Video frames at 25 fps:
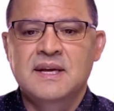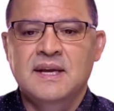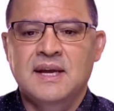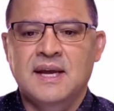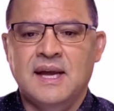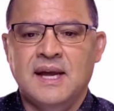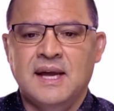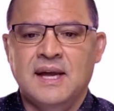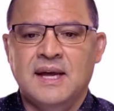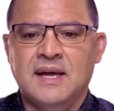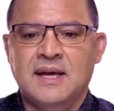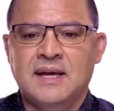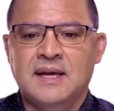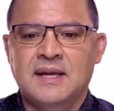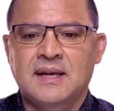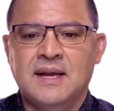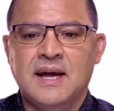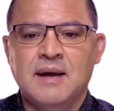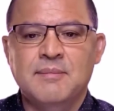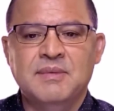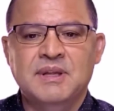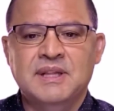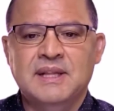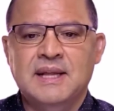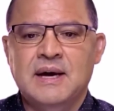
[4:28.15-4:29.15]
And
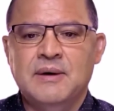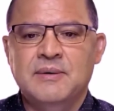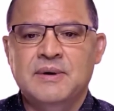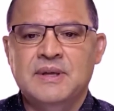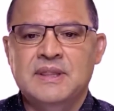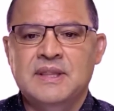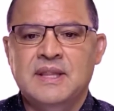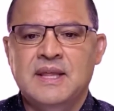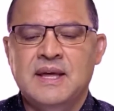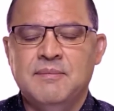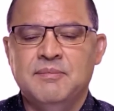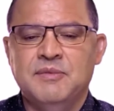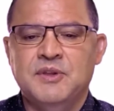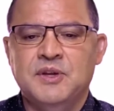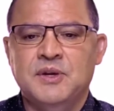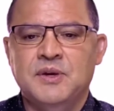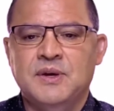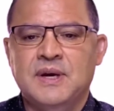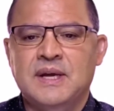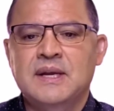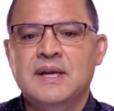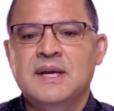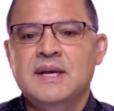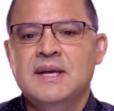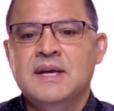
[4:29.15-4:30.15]
I'm allowing them to do
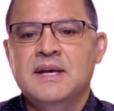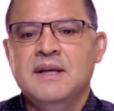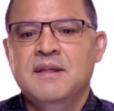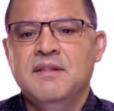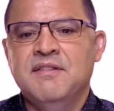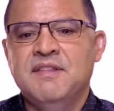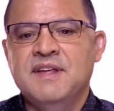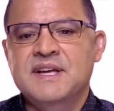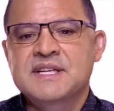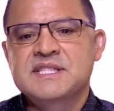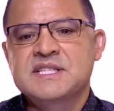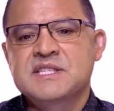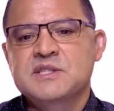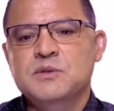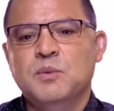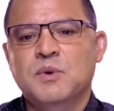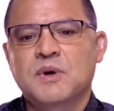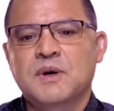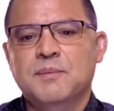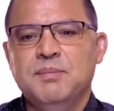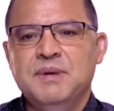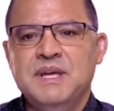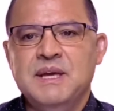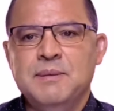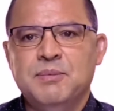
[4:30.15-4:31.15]
it. This is
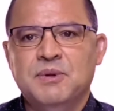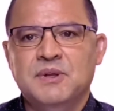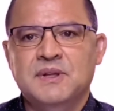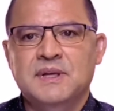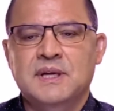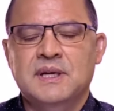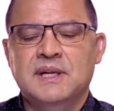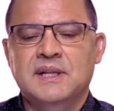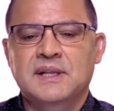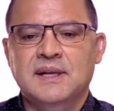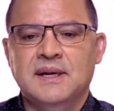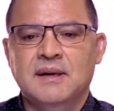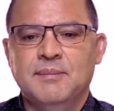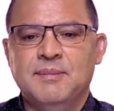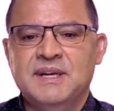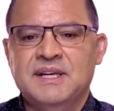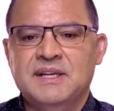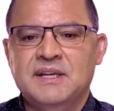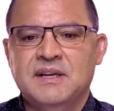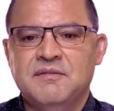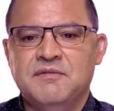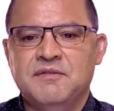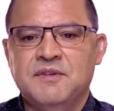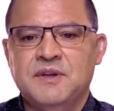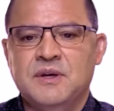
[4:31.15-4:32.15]
where people get a little bit
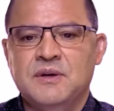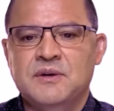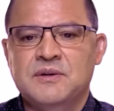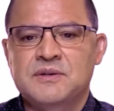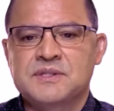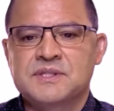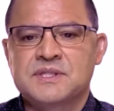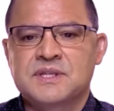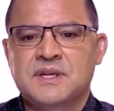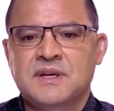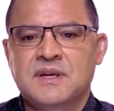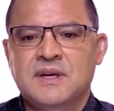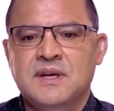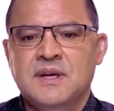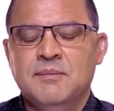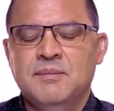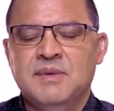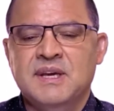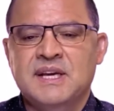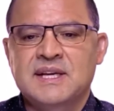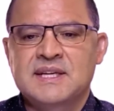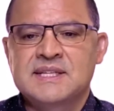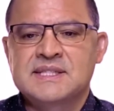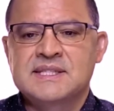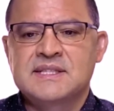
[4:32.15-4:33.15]
confused
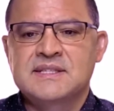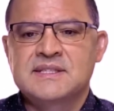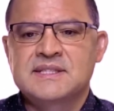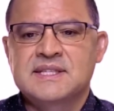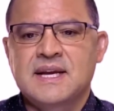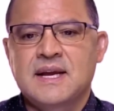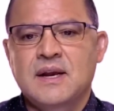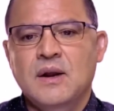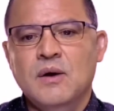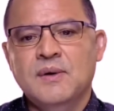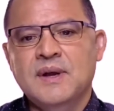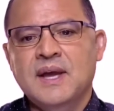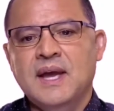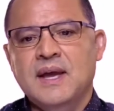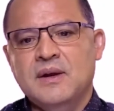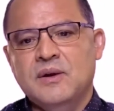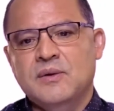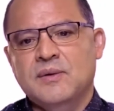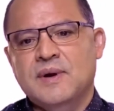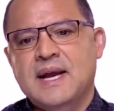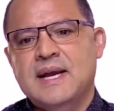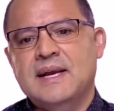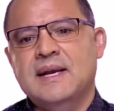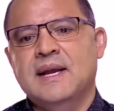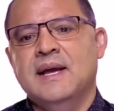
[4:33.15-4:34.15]
because they're saying, okay,
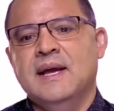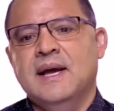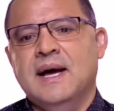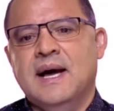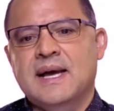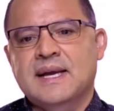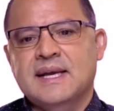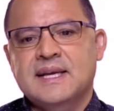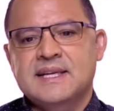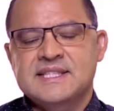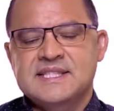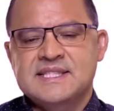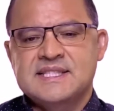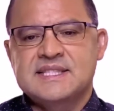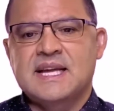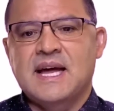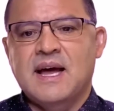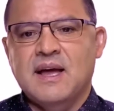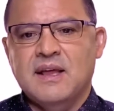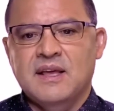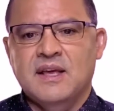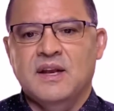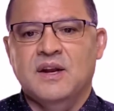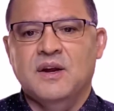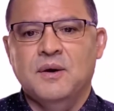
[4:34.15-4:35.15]
great. I can
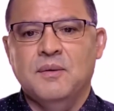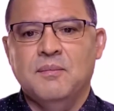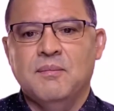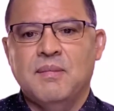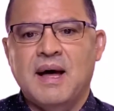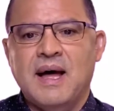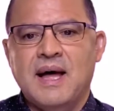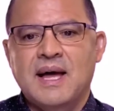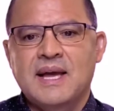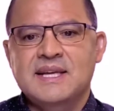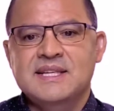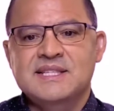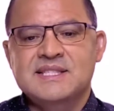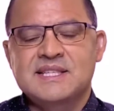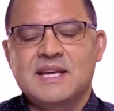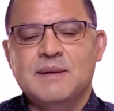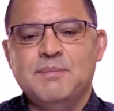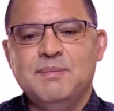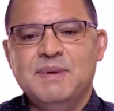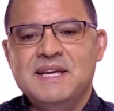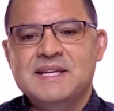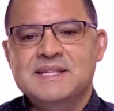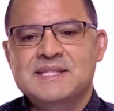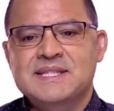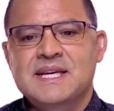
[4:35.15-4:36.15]
set, you know, my C
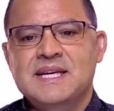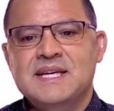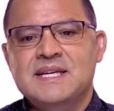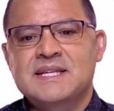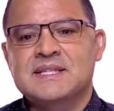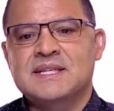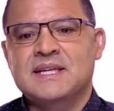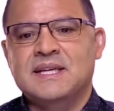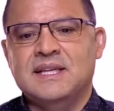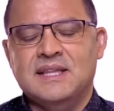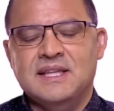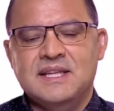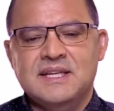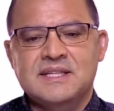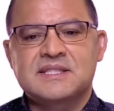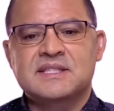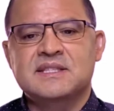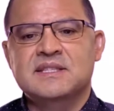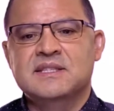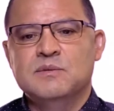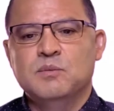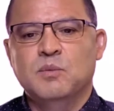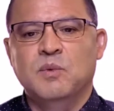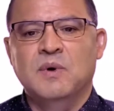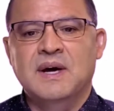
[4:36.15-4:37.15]
P Cs and this
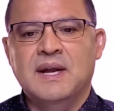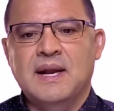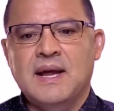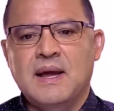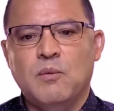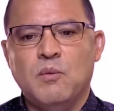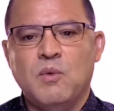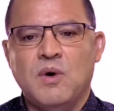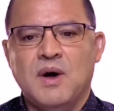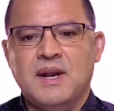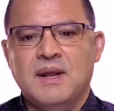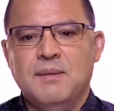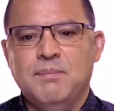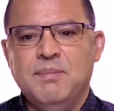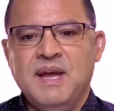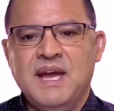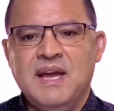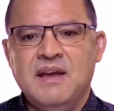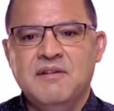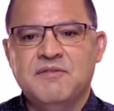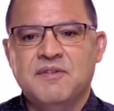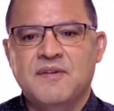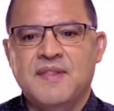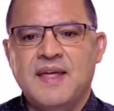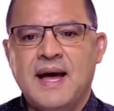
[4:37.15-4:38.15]
is what I want to
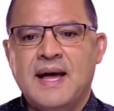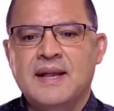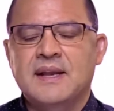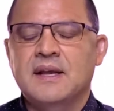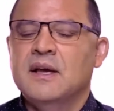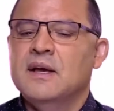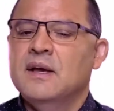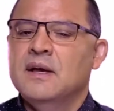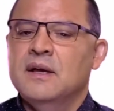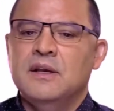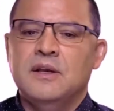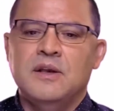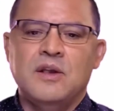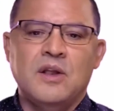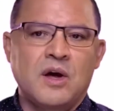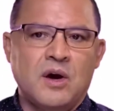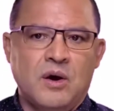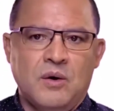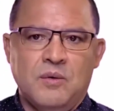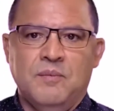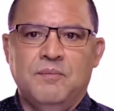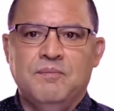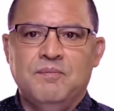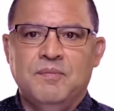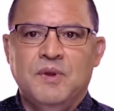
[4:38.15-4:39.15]
pay for that.
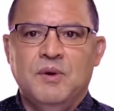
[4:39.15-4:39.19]
No.